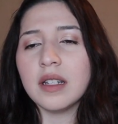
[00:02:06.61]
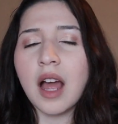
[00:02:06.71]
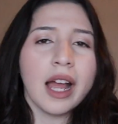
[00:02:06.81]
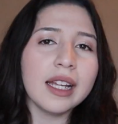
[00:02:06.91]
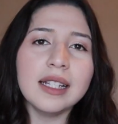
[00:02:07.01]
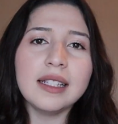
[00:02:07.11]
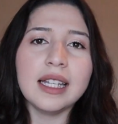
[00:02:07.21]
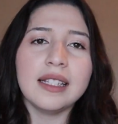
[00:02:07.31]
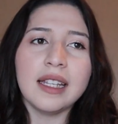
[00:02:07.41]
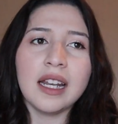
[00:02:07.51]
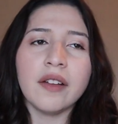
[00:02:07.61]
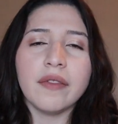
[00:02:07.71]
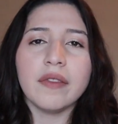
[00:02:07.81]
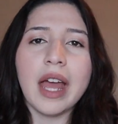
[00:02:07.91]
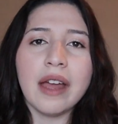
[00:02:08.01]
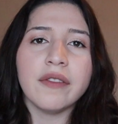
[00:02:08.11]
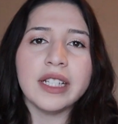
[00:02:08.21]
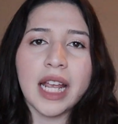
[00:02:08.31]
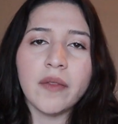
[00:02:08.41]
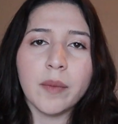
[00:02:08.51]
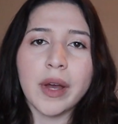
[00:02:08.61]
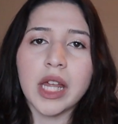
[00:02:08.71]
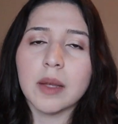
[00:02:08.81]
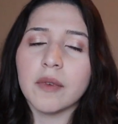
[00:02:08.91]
not consistent of every day of the month.